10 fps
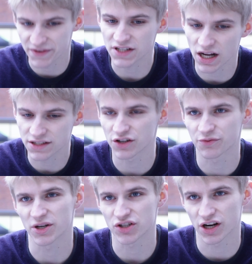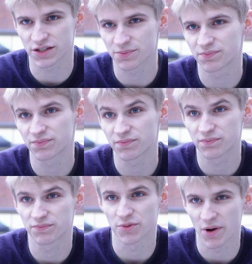We started off by trying to
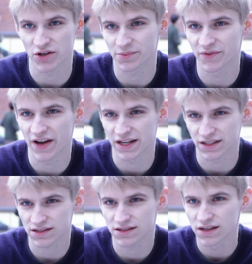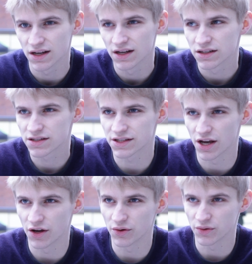promote some events.
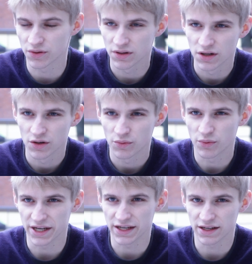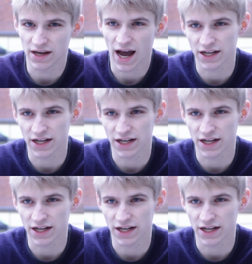So we